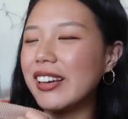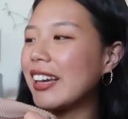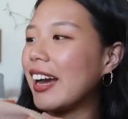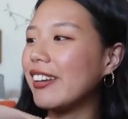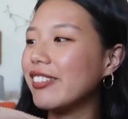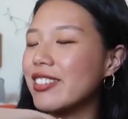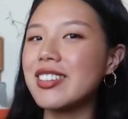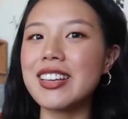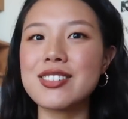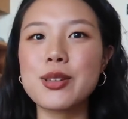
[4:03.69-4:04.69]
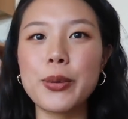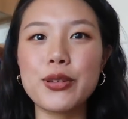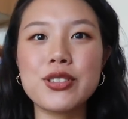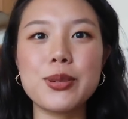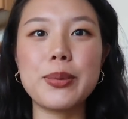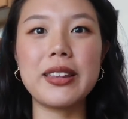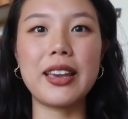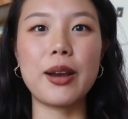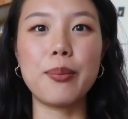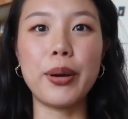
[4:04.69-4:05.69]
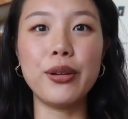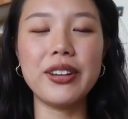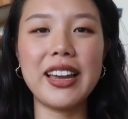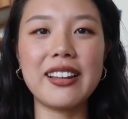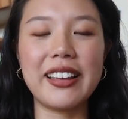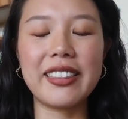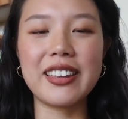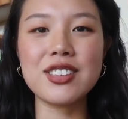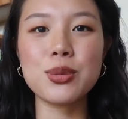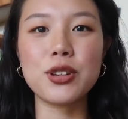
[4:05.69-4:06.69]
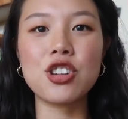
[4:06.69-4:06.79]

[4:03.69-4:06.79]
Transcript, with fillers: It kind of looks like it's supposed to be like a boat neck like this,